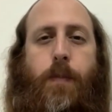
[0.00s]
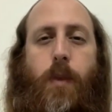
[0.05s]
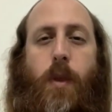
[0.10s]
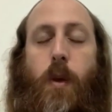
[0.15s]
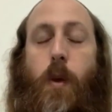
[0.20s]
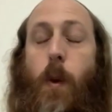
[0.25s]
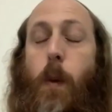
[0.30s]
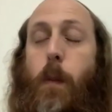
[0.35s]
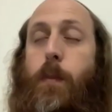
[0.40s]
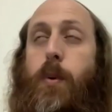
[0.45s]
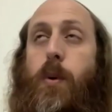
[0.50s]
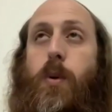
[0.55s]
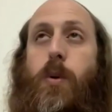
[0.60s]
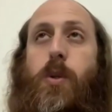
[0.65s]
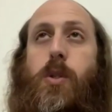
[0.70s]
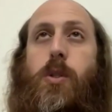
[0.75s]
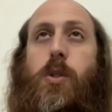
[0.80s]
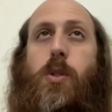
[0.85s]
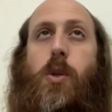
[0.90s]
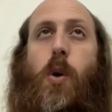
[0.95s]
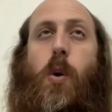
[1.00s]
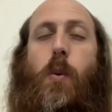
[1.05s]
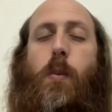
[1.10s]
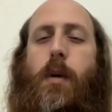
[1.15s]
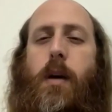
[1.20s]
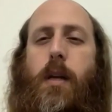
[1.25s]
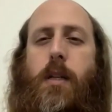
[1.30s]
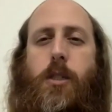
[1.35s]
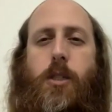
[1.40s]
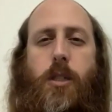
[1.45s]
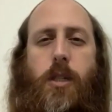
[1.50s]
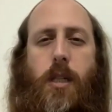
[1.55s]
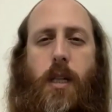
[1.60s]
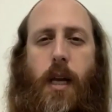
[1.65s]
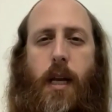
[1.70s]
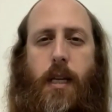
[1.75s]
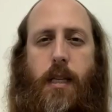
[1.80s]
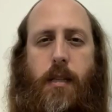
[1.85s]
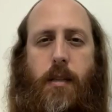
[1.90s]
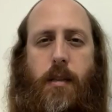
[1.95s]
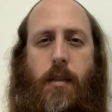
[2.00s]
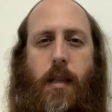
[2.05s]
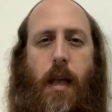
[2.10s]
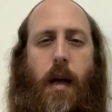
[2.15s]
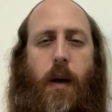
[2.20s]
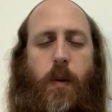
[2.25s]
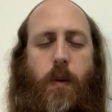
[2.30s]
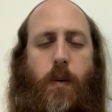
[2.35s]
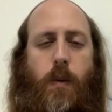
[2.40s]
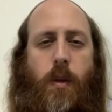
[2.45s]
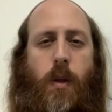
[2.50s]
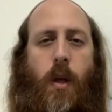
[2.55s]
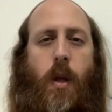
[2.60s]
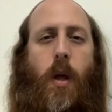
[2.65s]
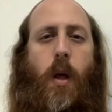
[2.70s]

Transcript: you pull so much light down